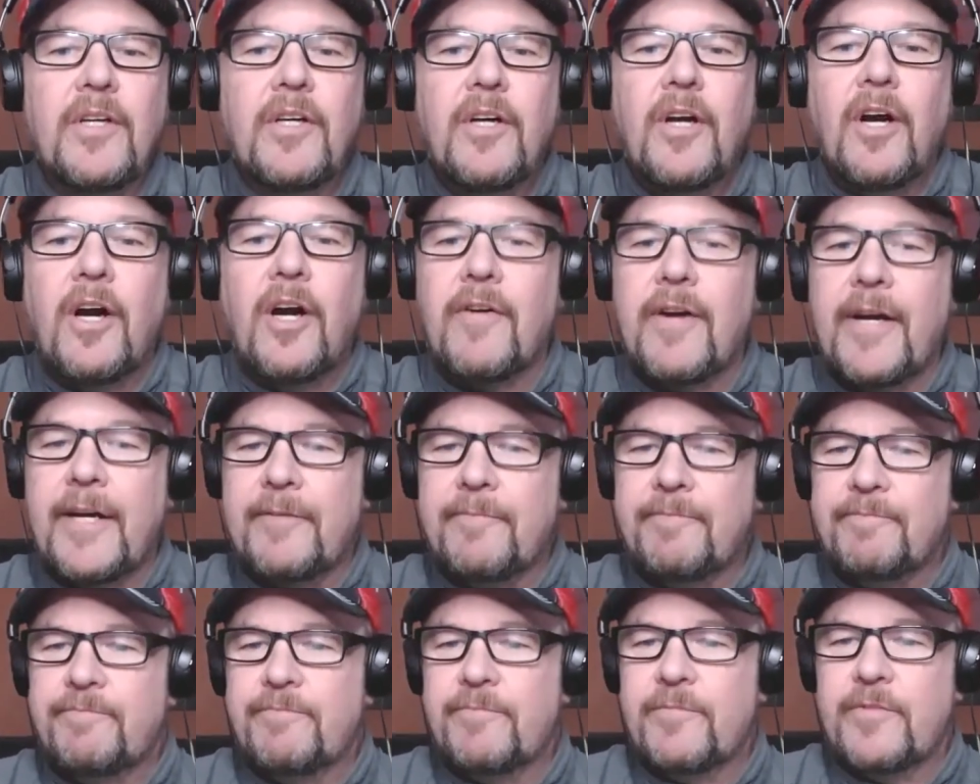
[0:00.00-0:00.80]
All
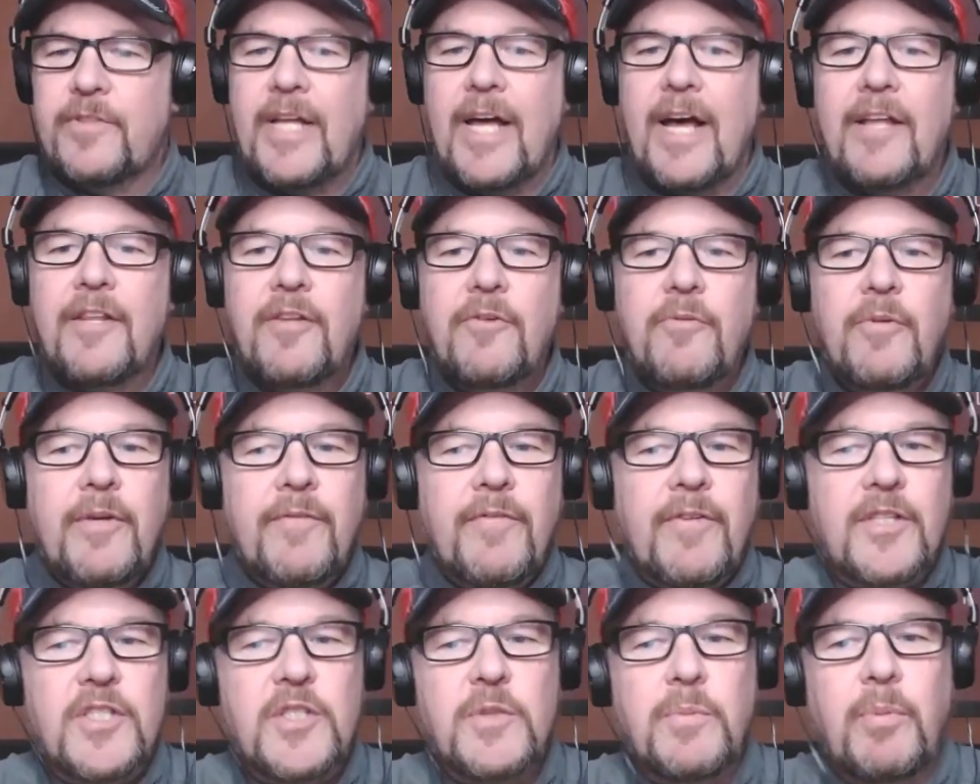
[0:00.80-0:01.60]
right, now that
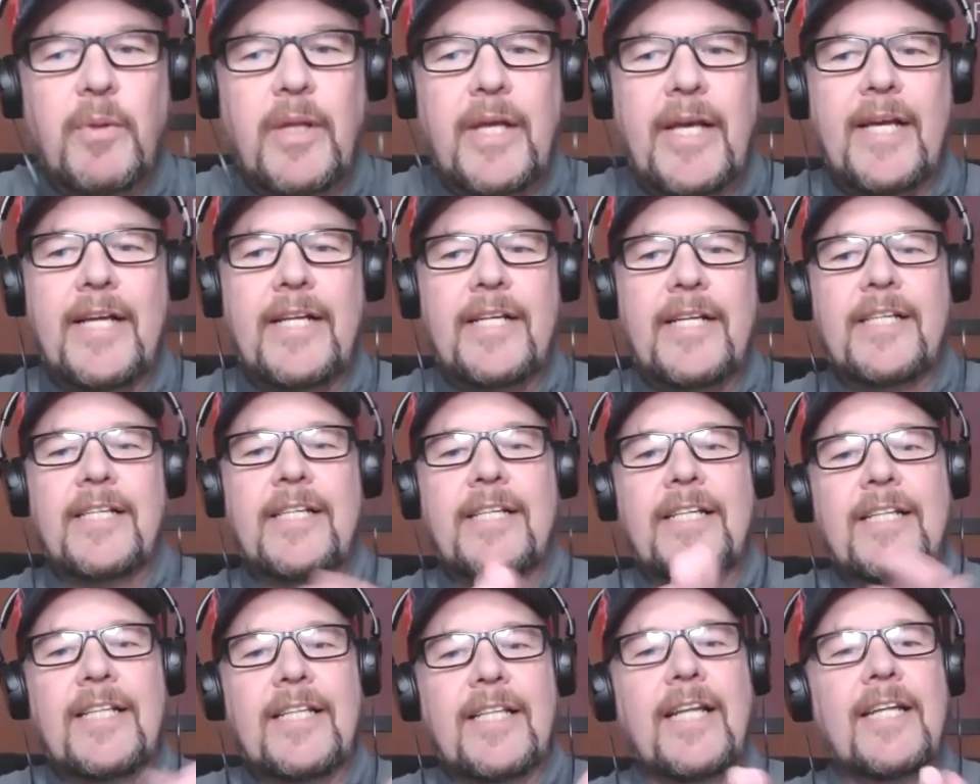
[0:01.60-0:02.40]
we've explained,
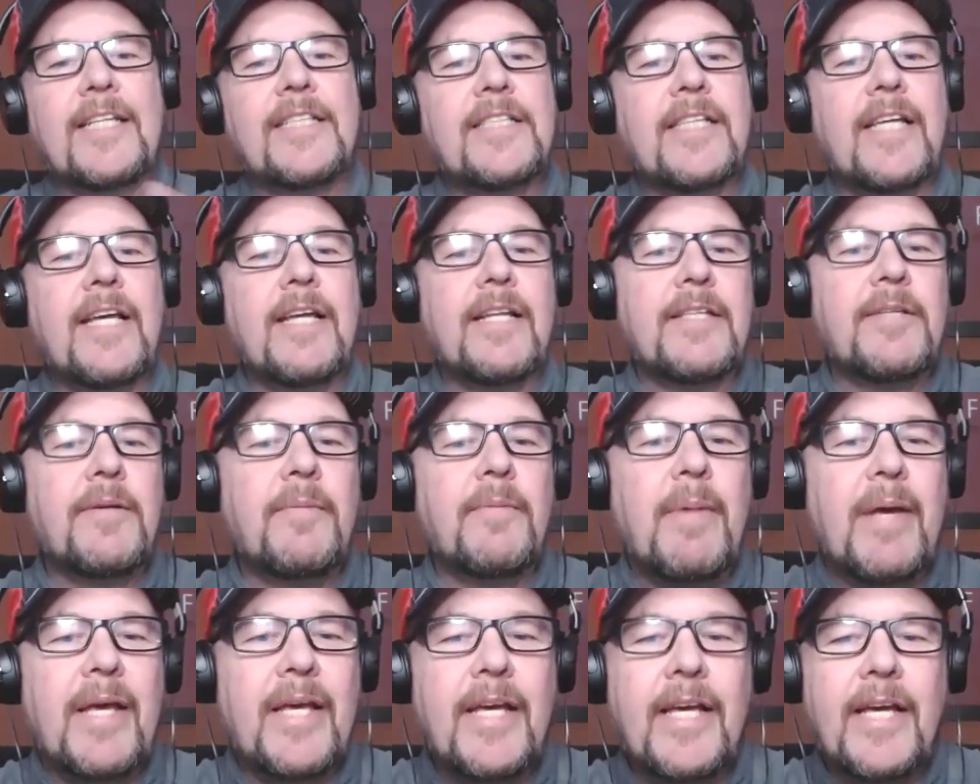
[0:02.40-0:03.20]
let's get to
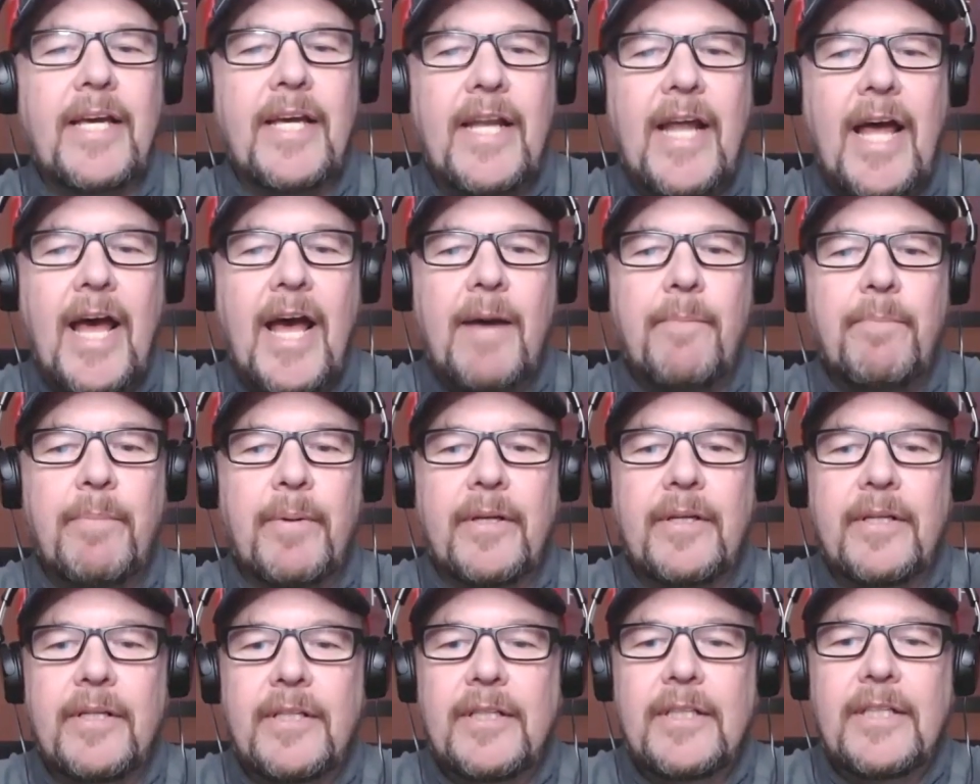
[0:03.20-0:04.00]
making it happen.